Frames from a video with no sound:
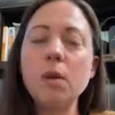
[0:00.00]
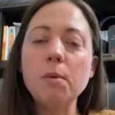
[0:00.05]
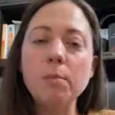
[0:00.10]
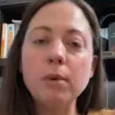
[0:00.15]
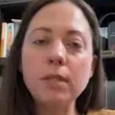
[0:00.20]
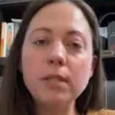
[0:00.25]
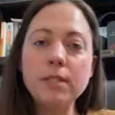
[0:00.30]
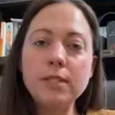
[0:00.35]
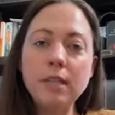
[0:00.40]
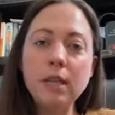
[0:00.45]

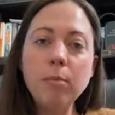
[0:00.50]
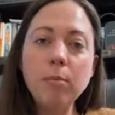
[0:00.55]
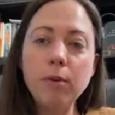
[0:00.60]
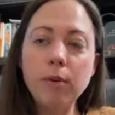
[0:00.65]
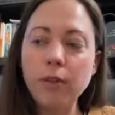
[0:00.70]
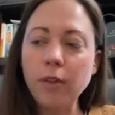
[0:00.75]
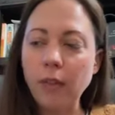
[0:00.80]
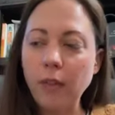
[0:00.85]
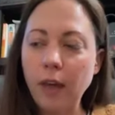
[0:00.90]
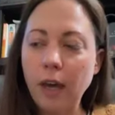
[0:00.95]
But
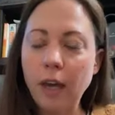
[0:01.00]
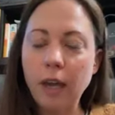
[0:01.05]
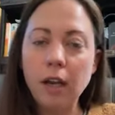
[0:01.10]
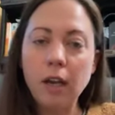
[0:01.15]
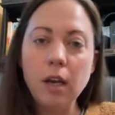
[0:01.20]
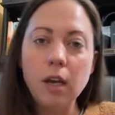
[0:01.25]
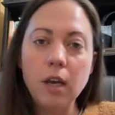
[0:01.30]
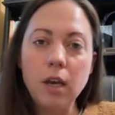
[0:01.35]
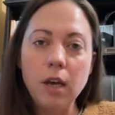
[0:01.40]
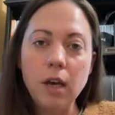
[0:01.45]
deeper than that,
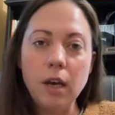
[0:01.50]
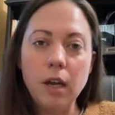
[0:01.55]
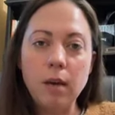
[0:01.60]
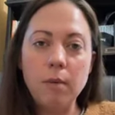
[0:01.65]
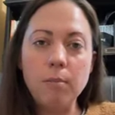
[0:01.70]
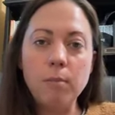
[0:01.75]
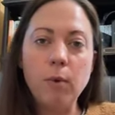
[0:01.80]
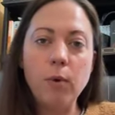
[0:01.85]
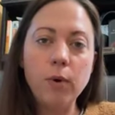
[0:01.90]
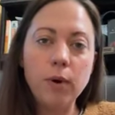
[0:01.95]

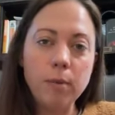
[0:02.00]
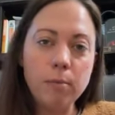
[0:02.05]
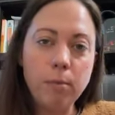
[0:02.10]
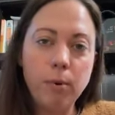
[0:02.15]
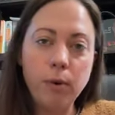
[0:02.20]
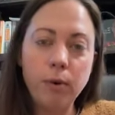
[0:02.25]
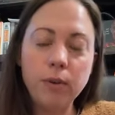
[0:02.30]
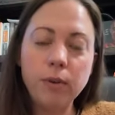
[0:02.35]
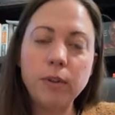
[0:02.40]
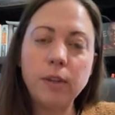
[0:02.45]
and more
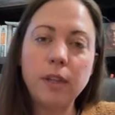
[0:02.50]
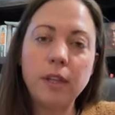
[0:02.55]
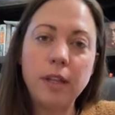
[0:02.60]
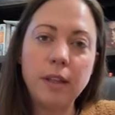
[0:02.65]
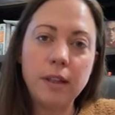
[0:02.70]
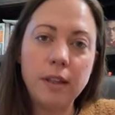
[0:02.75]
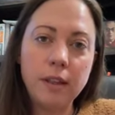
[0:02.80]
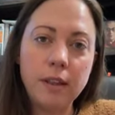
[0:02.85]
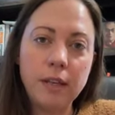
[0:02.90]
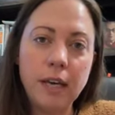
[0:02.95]

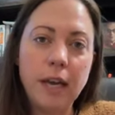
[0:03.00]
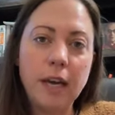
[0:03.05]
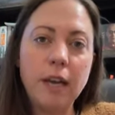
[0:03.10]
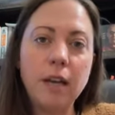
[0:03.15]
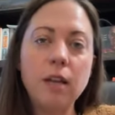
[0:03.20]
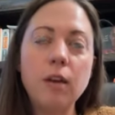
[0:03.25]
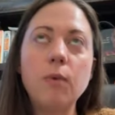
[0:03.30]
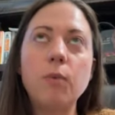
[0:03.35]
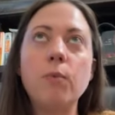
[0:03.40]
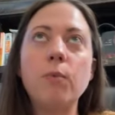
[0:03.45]
importantly than
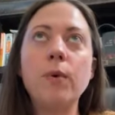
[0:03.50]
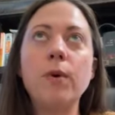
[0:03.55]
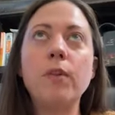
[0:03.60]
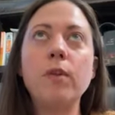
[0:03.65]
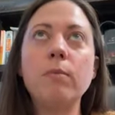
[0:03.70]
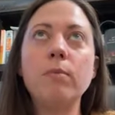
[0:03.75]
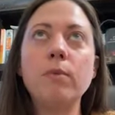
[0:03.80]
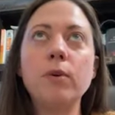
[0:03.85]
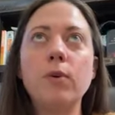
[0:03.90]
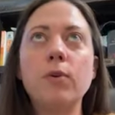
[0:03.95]
that,
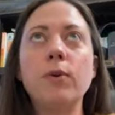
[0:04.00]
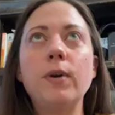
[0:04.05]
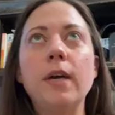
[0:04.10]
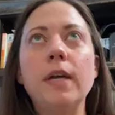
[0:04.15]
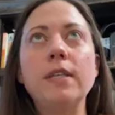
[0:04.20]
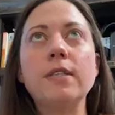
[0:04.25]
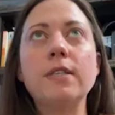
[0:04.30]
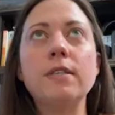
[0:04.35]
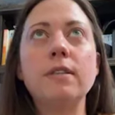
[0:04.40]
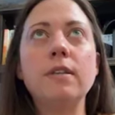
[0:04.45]
rhythm
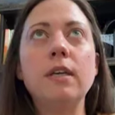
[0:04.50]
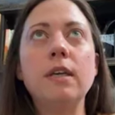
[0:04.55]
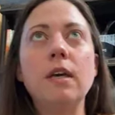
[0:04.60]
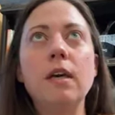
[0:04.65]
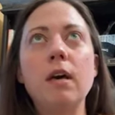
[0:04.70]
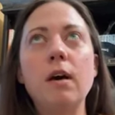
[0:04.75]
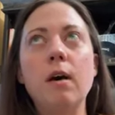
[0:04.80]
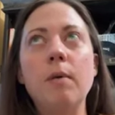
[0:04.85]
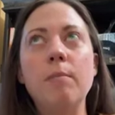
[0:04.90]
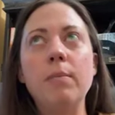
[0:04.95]
creates
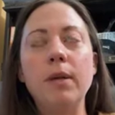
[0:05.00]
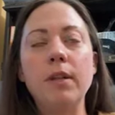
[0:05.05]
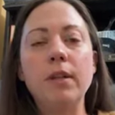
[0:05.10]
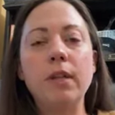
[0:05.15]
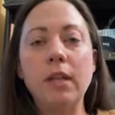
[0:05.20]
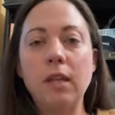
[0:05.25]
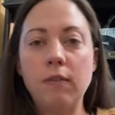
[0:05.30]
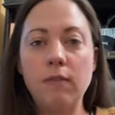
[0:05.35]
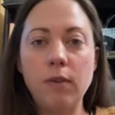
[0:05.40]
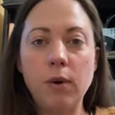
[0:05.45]
the
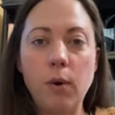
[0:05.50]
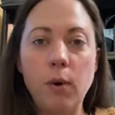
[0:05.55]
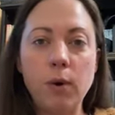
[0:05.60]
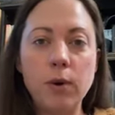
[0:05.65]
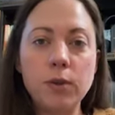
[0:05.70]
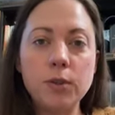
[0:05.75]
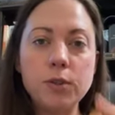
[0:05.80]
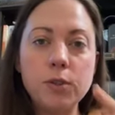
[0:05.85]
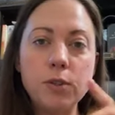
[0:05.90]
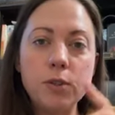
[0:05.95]
ability of the
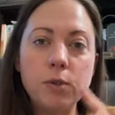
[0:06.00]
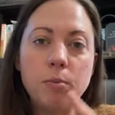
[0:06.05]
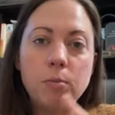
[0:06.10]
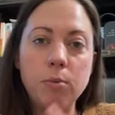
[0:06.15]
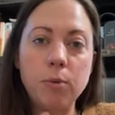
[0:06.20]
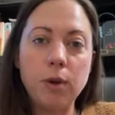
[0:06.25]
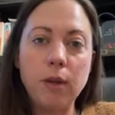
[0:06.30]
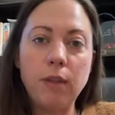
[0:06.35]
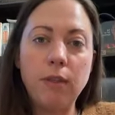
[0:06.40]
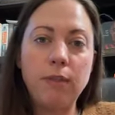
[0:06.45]
horse to
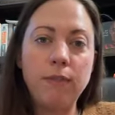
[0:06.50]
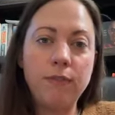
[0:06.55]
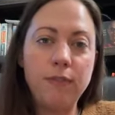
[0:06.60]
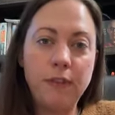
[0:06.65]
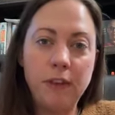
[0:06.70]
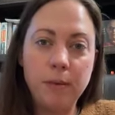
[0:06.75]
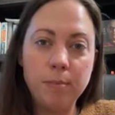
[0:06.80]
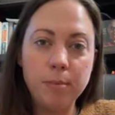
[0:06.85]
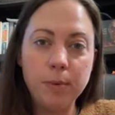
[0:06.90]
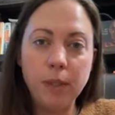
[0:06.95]
breathe
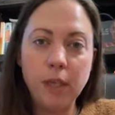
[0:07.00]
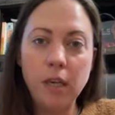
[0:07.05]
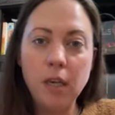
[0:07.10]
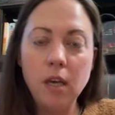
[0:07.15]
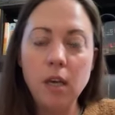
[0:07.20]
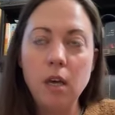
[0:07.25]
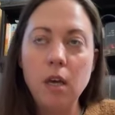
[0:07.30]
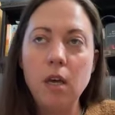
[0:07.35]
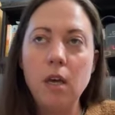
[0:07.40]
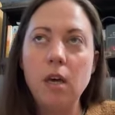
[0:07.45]

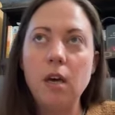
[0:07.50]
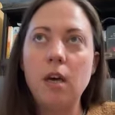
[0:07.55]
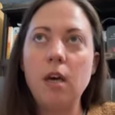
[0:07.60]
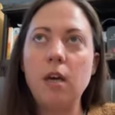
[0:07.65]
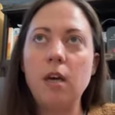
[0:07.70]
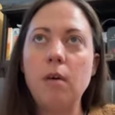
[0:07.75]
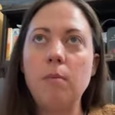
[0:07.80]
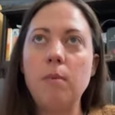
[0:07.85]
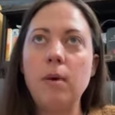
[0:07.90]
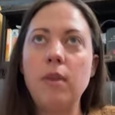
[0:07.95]
deeply.
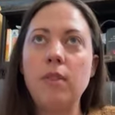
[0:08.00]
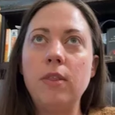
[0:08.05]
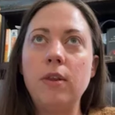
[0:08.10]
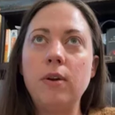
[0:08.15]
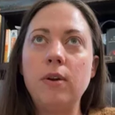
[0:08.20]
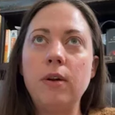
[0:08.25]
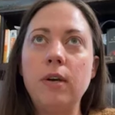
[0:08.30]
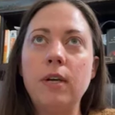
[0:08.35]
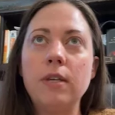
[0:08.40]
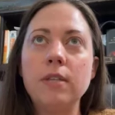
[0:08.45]
And
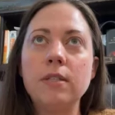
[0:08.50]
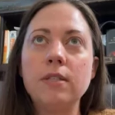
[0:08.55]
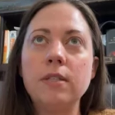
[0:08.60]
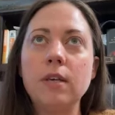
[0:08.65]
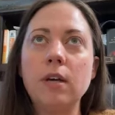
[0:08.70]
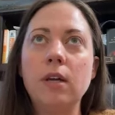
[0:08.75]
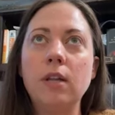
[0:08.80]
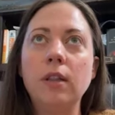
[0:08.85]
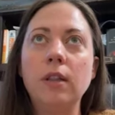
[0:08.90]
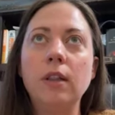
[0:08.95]
there
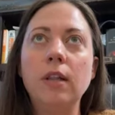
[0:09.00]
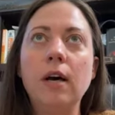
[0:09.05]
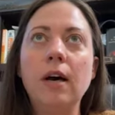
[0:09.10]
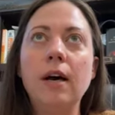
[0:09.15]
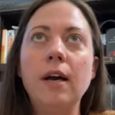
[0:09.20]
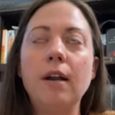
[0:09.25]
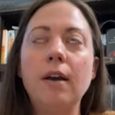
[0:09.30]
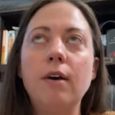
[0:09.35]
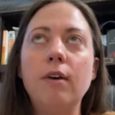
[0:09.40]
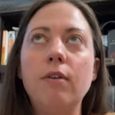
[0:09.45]
is a
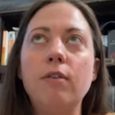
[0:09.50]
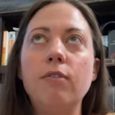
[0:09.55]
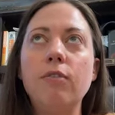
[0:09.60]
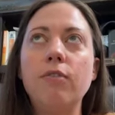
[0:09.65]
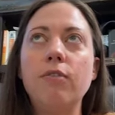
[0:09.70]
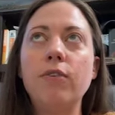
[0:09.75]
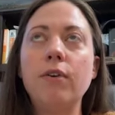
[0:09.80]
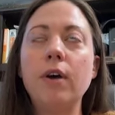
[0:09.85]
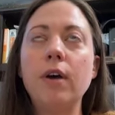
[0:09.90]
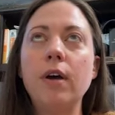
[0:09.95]
lot
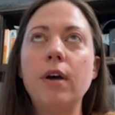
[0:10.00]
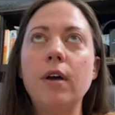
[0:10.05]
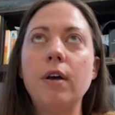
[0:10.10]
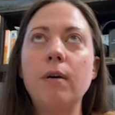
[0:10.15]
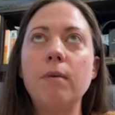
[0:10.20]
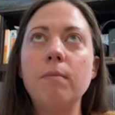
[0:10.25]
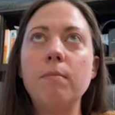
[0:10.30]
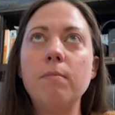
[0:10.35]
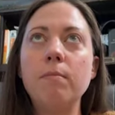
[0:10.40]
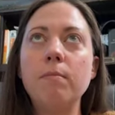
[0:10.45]
of
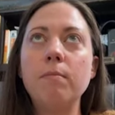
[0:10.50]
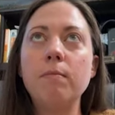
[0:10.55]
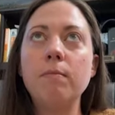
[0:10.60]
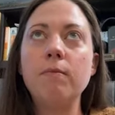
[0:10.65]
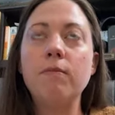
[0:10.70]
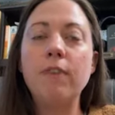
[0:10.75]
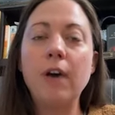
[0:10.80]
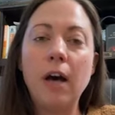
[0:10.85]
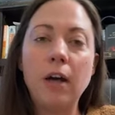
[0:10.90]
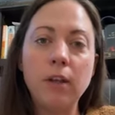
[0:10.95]

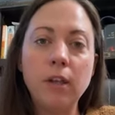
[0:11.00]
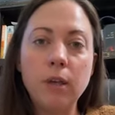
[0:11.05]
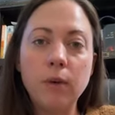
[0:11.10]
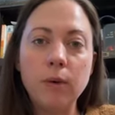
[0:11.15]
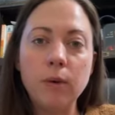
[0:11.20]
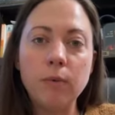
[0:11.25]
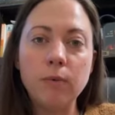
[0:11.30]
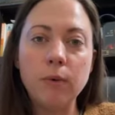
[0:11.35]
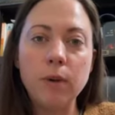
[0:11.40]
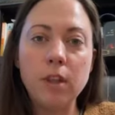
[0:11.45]

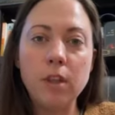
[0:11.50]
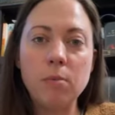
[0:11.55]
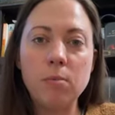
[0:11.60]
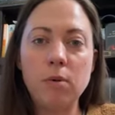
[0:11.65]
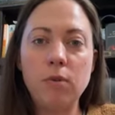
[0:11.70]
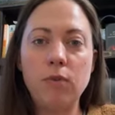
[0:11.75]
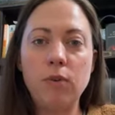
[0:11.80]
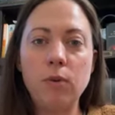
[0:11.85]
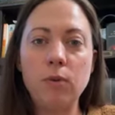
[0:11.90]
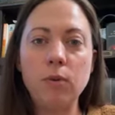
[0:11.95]
value in
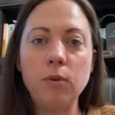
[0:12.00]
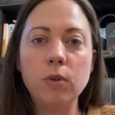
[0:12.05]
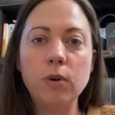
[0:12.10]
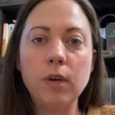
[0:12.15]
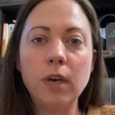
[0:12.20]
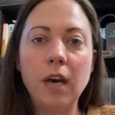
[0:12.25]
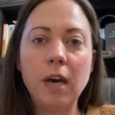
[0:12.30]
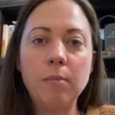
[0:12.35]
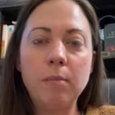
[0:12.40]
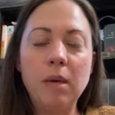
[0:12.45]
rhythm if you
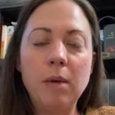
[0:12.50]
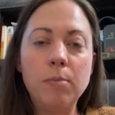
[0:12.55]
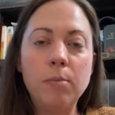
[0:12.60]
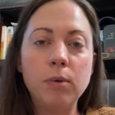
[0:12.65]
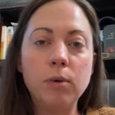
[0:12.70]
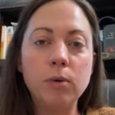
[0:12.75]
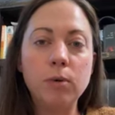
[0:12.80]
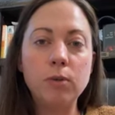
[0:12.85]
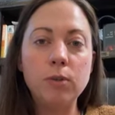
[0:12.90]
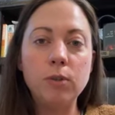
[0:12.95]
look at
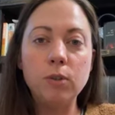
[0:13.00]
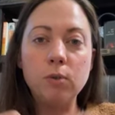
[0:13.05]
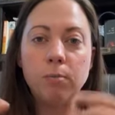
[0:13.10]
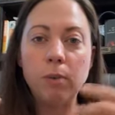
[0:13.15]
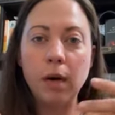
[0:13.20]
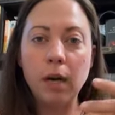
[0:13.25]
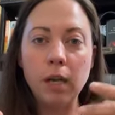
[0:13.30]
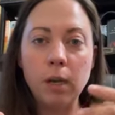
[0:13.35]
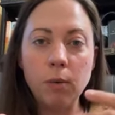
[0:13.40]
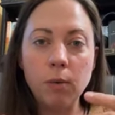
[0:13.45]
people who do
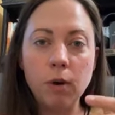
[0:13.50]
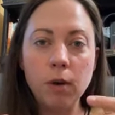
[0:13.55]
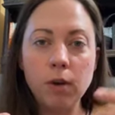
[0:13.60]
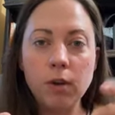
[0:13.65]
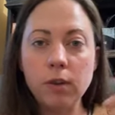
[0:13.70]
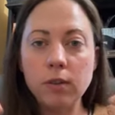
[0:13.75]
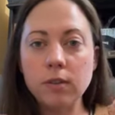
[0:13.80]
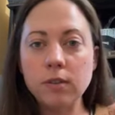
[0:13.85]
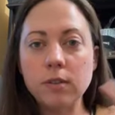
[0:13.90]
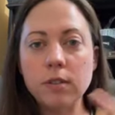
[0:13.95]
body
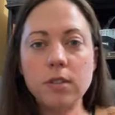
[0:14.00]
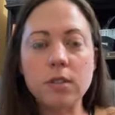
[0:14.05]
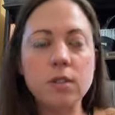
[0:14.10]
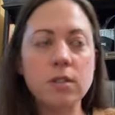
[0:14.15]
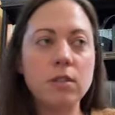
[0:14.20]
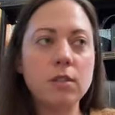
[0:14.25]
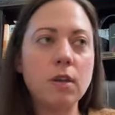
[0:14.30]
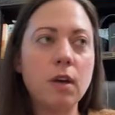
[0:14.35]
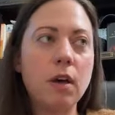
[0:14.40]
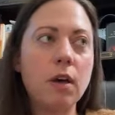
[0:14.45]
work, such
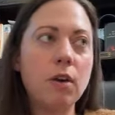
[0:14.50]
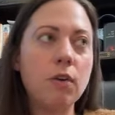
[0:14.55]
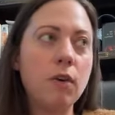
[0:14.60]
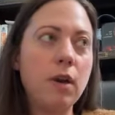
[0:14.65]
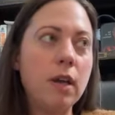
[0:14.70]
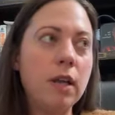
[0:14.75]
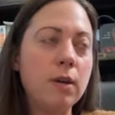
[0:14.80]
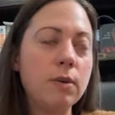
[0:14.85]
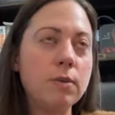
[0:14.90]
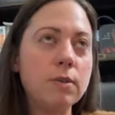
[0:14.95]
as
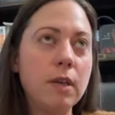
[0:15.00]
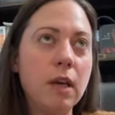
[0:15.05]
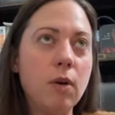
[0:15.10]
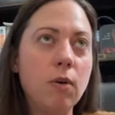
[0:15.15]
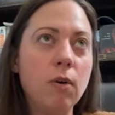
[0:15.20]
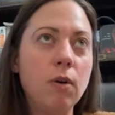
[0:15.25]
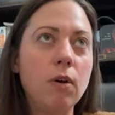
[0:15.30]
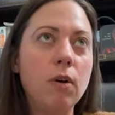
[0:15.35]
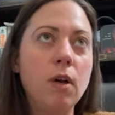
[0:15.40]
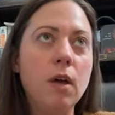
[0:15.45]

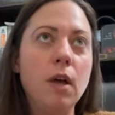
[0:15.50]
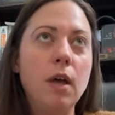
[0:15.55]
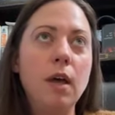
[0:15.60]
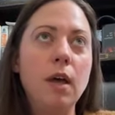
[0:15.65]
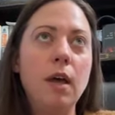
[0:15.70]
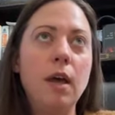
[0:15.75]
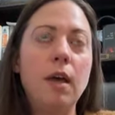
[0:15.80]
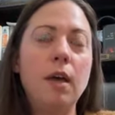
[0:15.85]
craniosacral